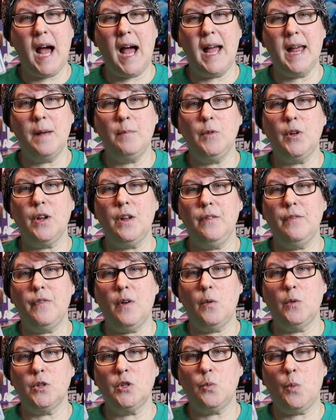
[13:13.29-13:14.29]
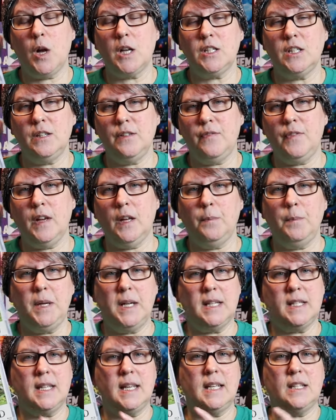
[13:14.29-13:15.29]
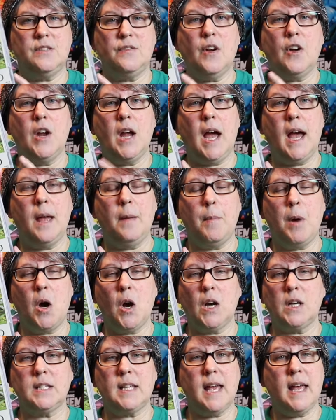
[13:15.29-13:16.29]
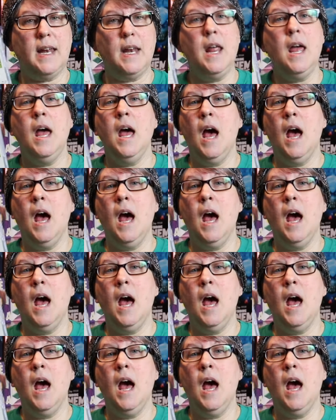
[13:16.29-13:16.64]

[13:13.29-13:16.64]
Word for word: i am looking forward to watching the field because it gets very high marks and